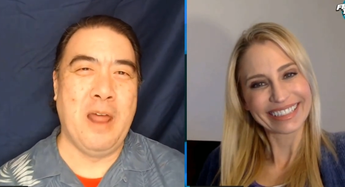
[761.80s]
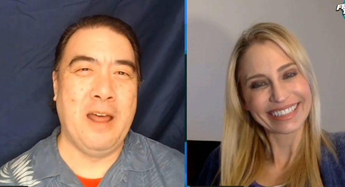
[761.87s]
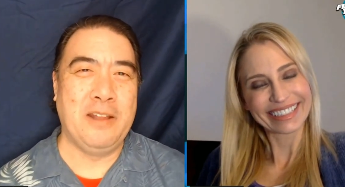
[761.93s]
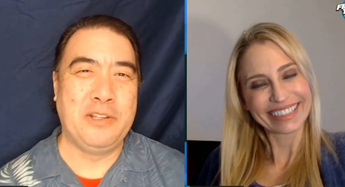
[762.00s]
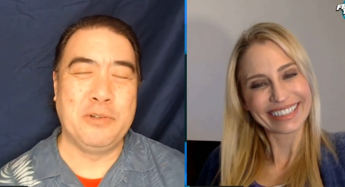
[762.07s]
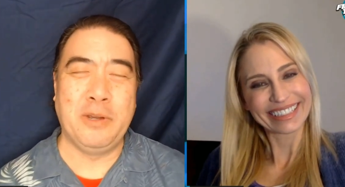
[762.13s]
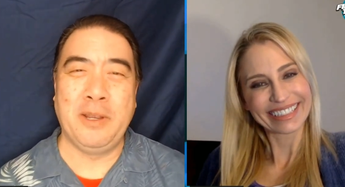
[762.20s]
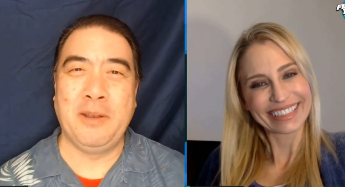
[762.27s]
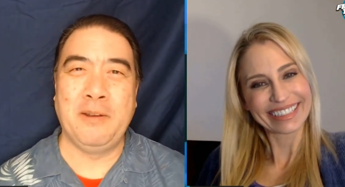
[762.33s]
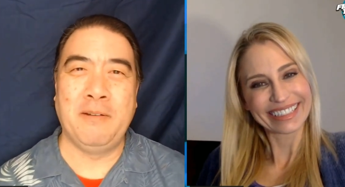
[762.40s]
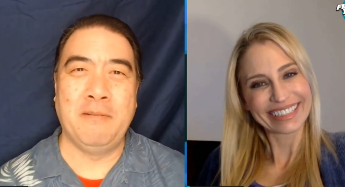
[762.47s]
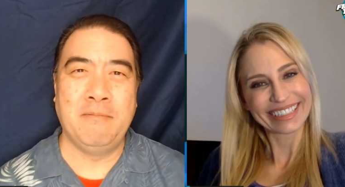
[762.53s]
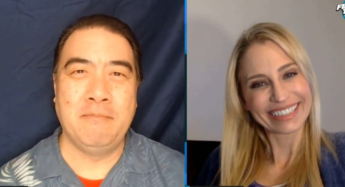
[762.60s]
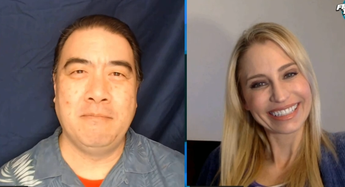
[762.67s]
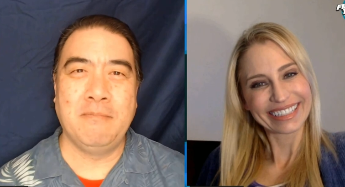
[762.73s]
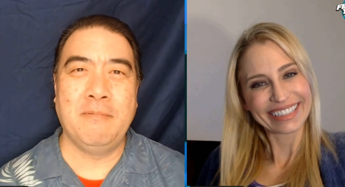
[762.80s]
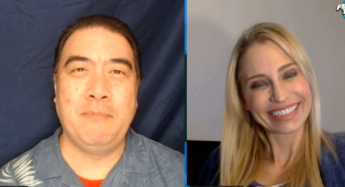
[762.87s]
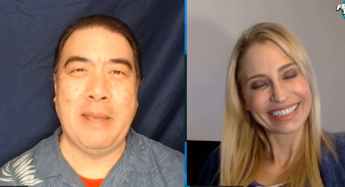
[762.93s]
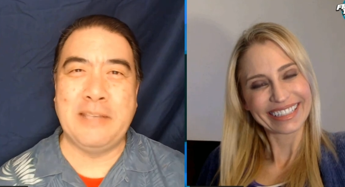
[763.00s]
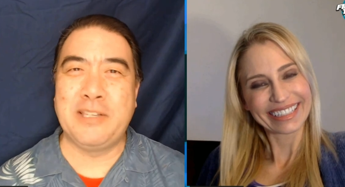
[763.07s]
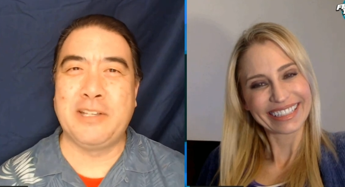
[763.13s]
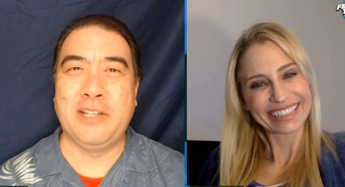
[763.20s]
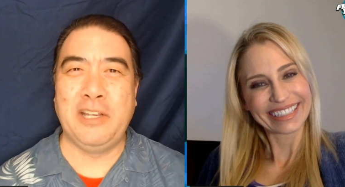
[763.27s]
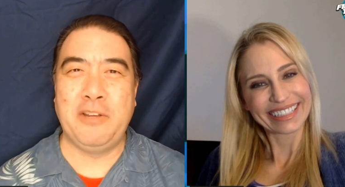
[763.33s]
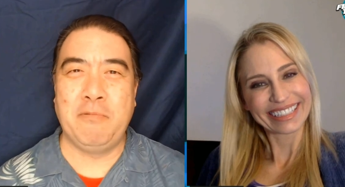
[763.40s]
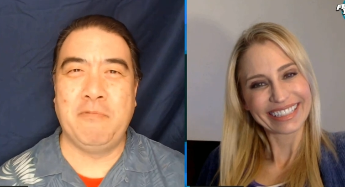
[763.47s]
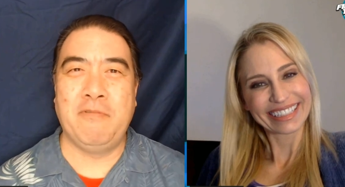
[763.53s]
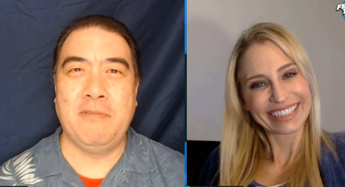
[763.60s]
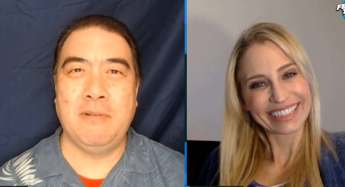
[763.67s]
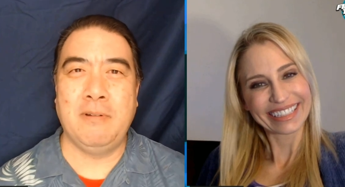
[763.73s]
Speaker 1: doing basically
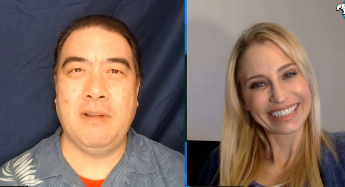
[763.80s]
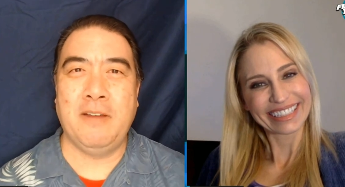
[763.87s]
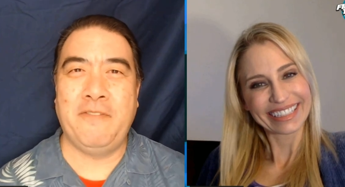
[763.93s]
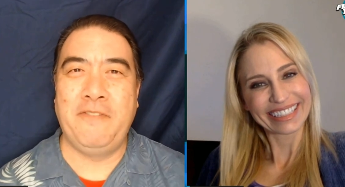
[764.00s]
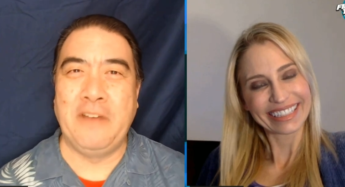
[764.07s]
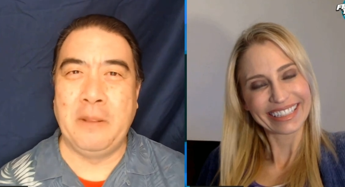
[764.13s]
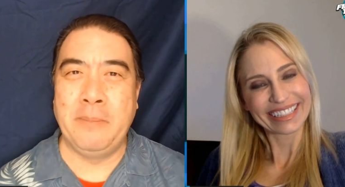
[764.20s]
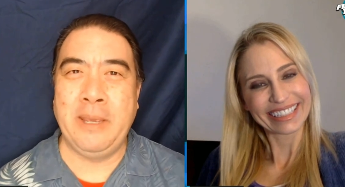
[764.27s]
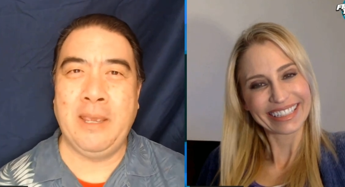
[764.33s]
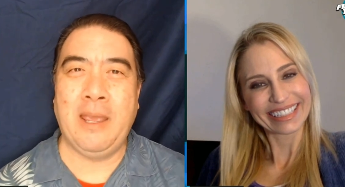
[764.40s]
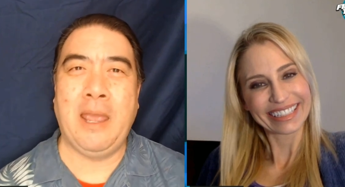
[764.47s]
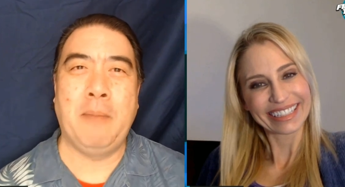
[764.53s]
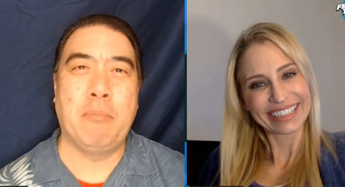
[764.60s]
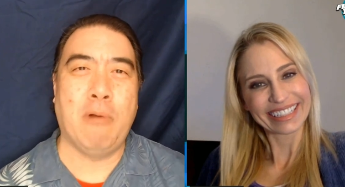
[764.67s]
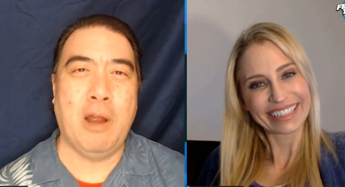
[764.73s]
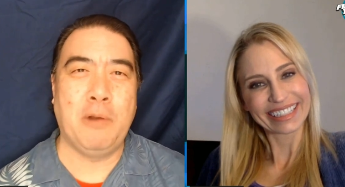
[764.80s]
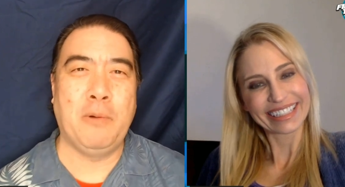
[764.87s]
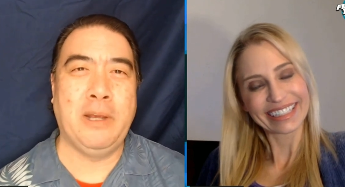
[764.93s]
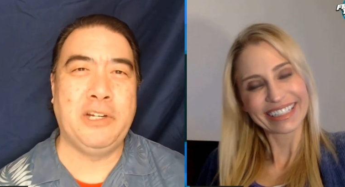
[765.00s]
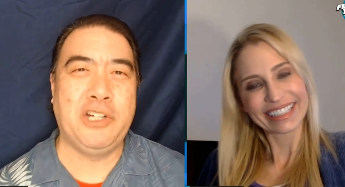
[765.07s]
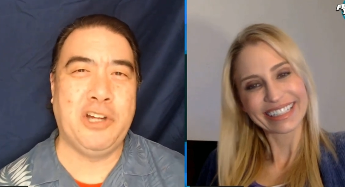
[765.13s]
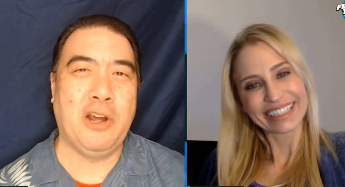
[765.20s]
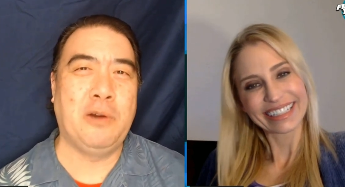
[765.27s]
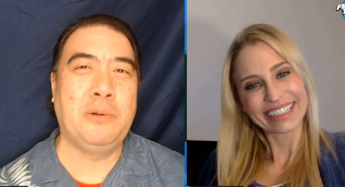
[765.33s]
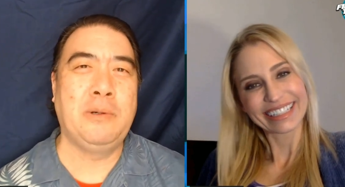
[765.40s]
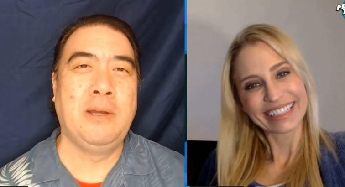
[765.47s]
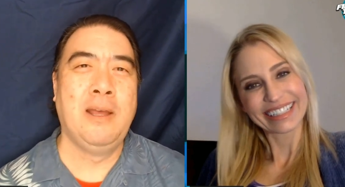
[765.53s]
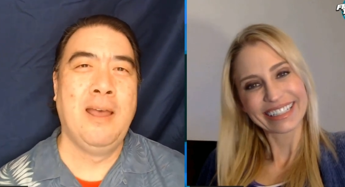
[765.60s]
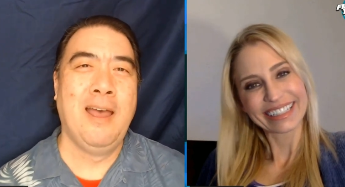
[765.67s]
filming a Broadway show.